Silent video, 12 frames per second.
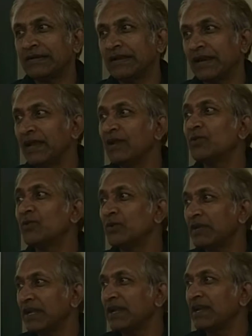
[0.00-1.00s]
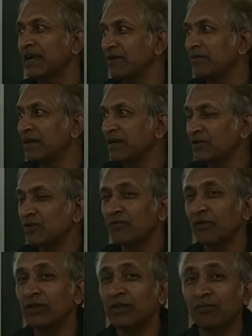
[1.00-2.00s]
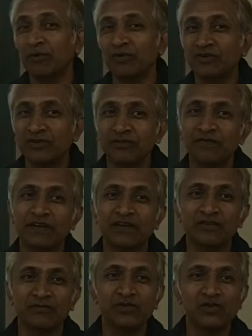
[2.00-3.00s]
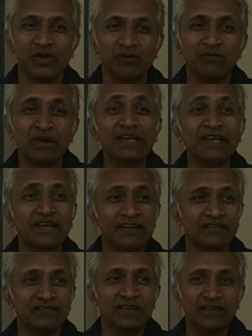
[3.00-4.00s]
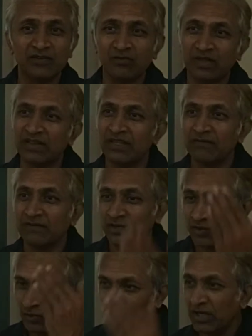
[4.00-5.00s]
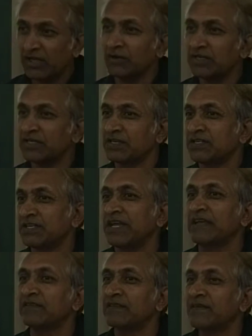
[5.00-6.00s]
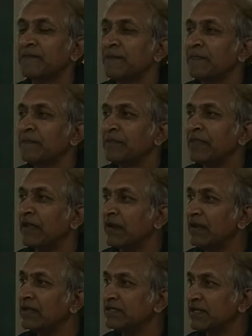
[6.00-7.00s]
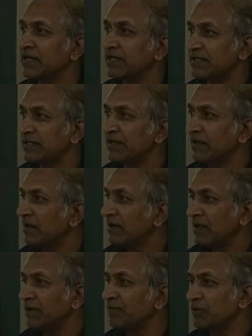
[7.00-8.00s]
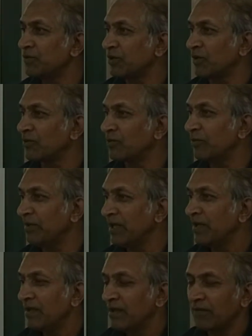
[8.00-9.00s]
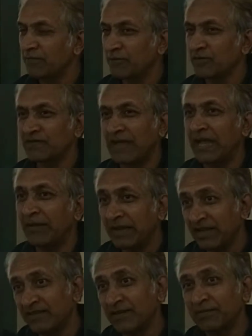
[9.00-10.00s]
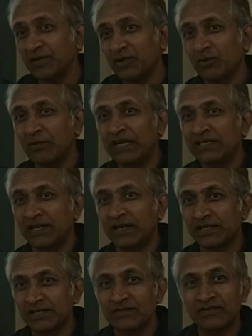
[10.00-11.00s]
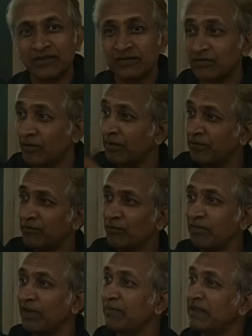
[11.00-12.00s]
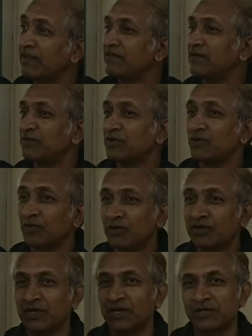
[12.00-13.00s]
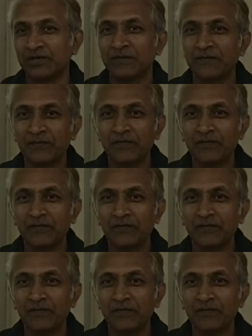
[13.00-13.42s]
trying to take an advantage of all the positive factors which you have. Multitasking is one thing which only your generation has. Earlier generation, if you talk to me, of course I am an exception to my generation, so some of you may be an exception to your generation.